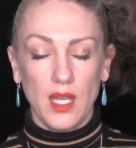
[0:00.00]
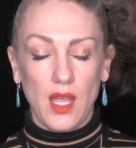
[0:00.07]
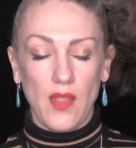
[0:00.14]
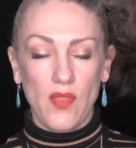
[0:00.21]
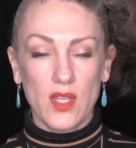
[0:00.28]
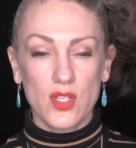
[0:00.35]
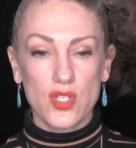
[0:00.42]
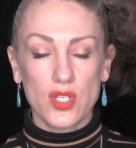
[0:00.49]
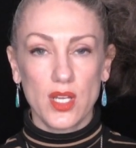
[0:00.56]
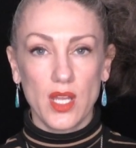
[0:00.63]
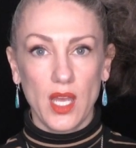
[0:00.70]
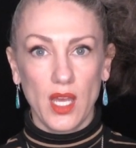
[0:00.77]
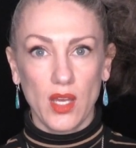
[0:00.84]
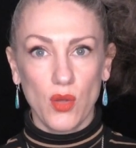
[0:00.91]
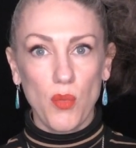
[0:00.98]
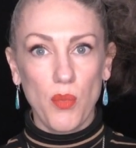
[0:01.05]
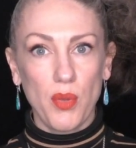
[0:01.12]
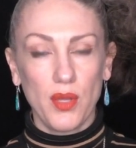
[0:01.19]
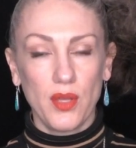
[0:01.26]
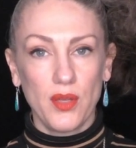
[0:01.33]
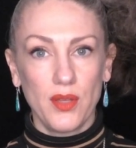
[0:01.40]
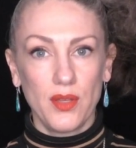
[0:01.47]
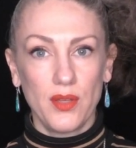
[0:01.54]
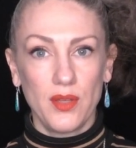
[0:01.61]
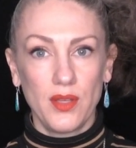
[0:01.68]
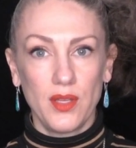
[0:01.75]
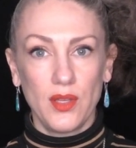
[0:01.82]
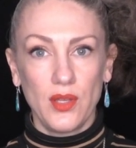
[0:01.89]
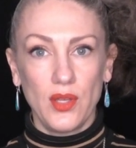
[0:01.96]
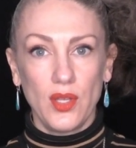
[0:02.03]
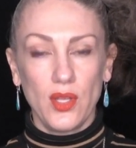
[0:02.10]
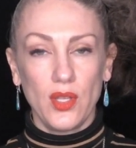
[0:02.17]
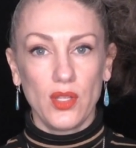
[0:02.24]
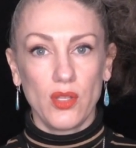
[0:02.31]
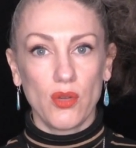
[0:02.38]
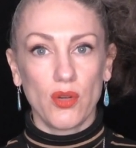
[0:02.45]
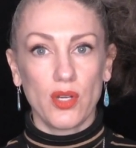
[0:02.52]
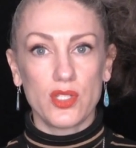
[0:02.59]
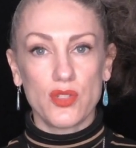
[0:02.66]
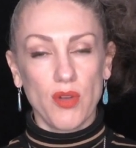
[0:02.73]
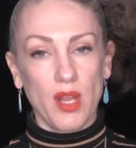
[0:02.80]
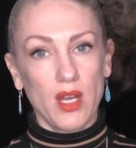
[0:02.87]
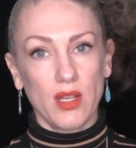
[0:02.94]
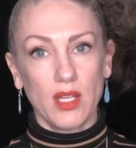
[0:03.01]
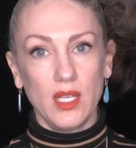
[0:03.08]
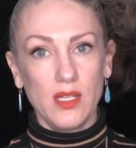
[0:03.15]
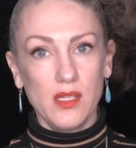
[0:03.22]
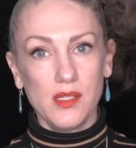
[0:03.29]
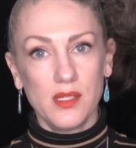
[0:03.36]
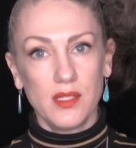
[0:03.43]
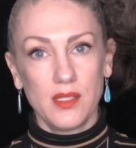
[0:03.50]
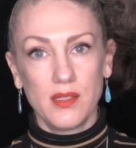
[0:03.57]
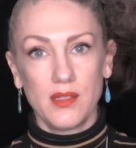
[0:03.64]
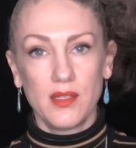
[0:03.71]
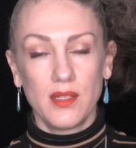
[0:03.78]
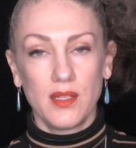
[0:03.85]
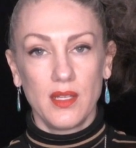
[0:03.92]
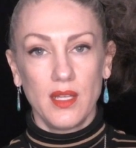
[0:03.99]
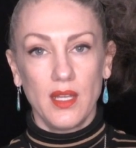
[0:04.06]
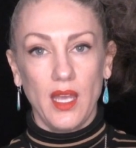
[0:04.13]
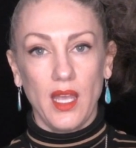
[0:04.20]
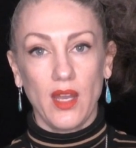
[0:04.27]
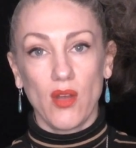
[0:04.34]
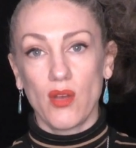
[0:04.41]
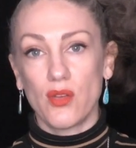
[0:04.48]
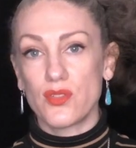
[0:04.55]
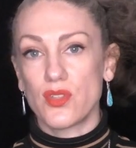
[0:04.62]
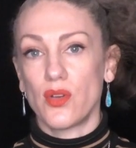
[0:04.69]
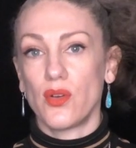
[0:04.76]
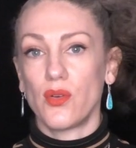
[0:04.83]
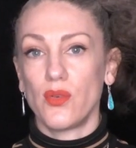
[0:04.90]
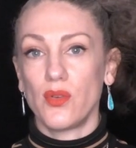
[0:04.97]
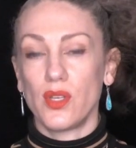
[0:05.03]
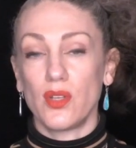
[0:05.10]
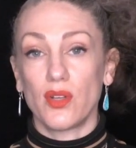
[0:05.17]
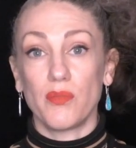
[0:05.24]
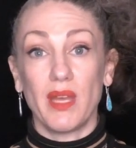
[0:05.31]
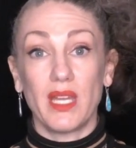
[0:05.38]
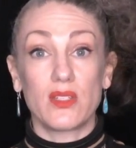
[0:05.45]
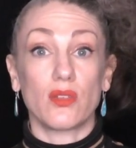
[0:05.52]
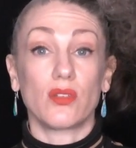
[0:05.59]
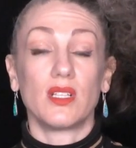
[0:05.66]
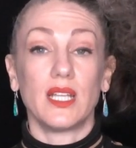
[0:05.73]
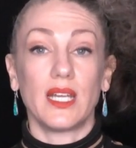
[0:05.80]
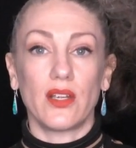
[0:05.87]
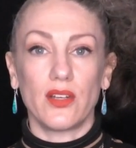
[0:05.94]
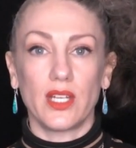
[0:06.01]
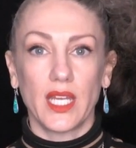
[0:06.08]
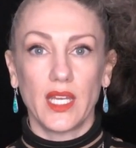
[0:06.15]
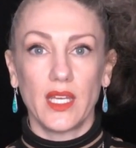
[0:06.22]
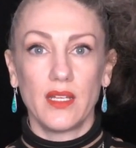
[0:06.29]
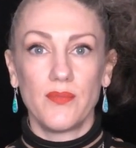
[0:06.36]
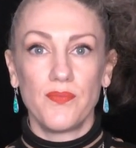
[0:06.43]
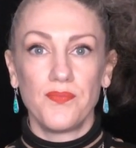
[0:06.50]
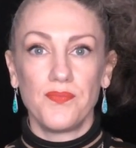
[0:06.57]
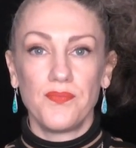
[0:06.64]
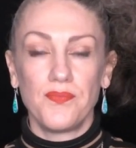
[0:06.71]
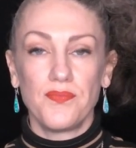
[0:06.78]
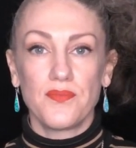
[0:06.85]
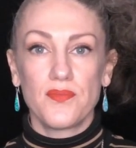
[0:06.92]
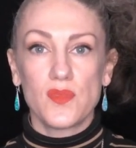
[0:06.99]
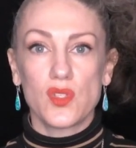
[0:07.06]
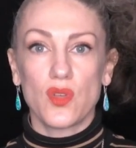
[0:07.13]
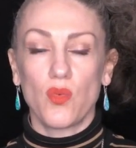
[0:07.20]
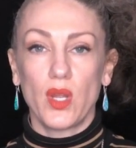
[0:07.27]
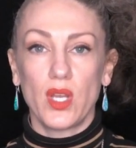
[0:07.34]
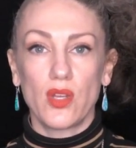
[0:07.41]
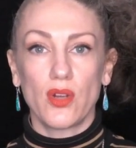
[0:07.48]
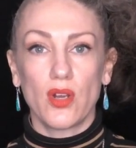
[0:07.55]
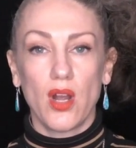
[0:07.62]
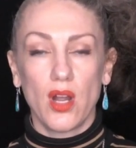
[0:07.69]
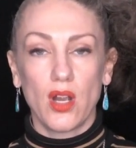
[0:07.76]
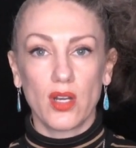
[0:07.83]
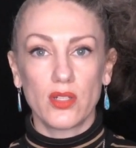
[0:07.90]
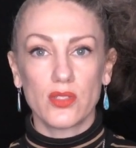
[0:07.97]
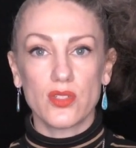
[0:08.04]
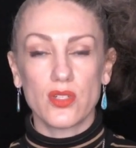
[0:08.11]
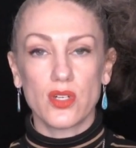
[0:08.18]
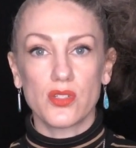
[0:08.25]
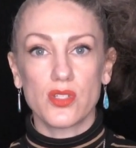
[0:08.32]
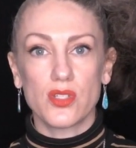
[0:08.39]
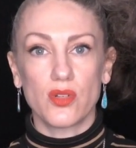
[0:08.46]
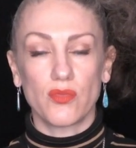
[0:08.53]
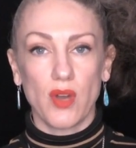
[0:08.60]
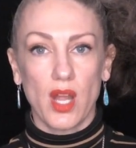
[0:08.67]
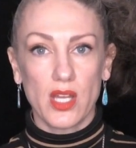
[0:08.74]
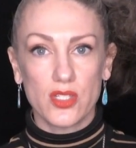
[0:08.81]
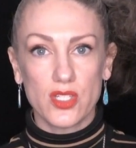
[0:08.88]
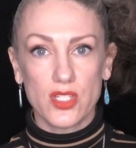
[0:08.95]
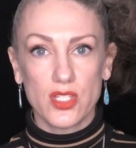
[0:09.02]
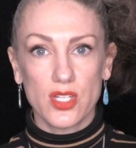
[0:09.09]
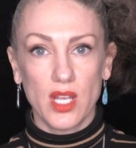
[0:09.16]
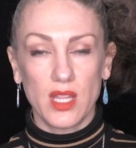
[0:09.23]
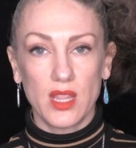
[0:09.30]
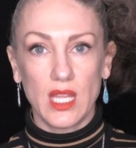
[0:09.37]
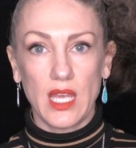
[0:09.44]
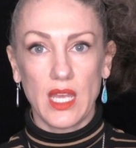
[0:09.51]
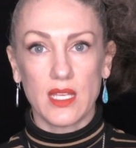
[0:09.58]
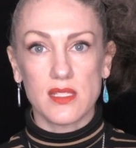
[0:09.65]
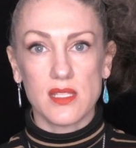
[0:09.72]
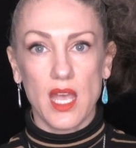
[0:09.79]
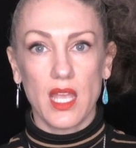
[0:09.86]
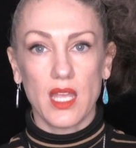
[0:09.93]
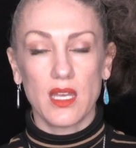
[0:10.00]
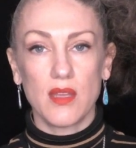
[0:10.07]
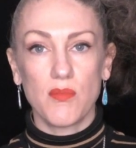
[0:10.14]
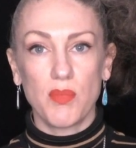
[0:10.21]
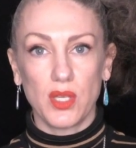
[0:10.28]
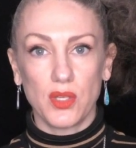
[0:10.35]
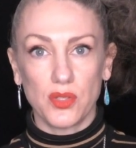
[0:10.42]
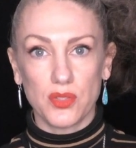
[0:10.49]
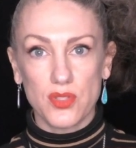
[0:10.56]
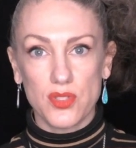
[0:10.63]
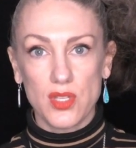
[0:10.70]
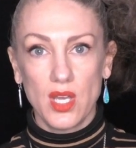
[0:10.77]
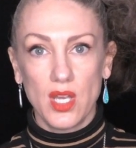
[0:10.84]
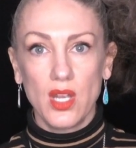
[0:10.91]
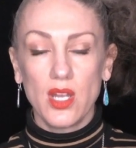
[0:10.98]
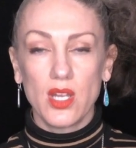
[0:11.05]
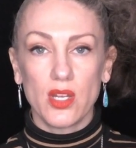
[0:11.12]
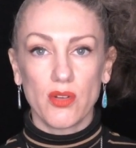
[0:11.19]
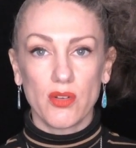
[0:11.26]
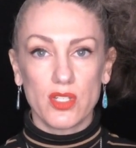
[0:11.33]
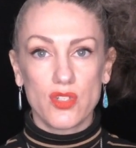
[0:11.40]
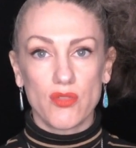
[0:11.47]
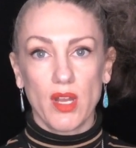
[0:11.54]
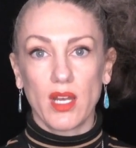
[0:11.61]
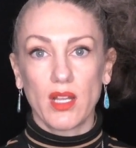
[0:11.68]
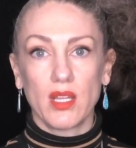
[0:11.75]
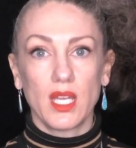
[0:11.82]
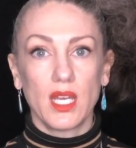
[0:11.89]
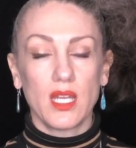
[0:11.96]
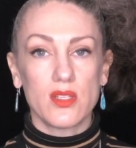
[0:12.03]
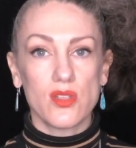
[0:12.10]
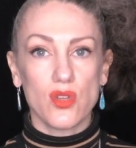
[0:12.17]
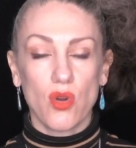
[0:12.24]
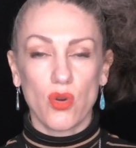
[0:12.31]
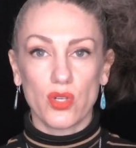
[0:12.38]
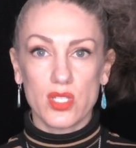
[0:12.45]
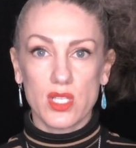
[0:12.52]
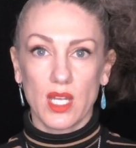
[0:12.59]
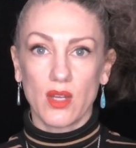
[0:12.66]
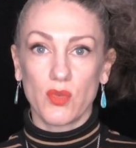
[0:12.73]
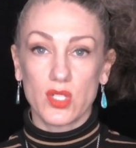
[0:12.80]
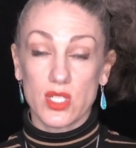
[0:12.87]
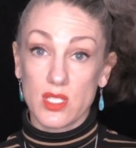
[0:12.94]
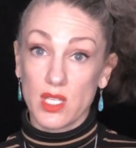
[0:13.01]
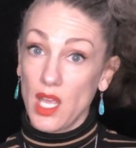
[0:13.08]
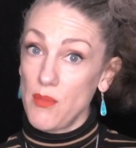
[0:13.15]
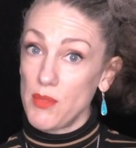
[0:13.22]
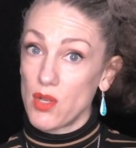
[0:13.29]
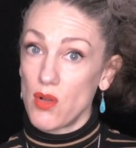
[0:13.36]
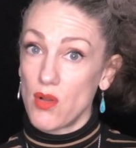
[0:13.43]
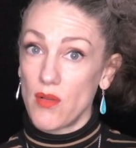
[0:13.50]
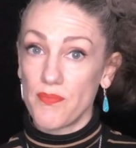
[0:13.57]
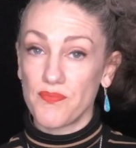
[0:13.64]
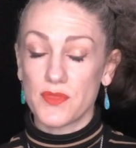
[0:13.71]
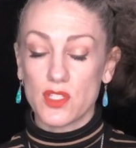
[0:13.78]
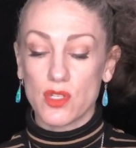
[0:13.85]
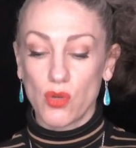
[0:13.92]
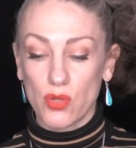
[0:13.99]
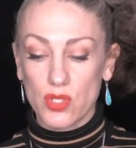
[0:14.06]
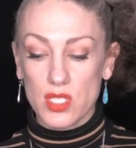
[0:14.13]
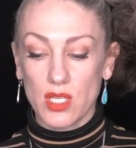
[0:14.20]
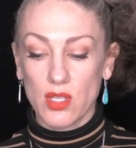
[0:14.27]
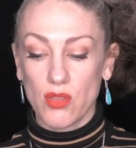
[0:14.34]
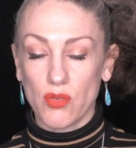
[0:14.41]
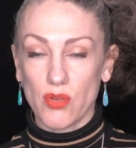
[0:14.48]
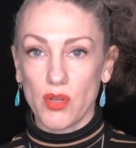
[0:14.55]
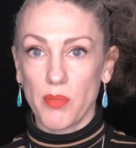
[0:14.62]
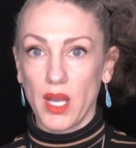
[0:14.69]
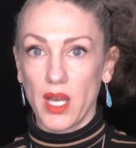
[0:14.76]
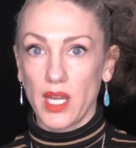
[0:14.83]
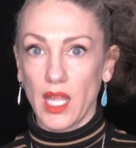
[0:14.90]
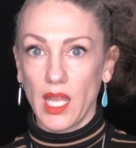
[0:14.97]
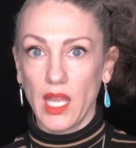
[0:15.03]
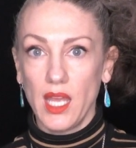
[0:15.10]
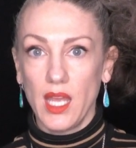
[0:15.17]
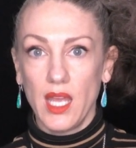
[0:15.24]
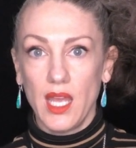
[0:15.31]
And this should help your adrenaline and also your mental clarity. So when your heart starts to rush and the anxiety builds, your adrenaline is coursing, which is a chemical, it's coursing through your body,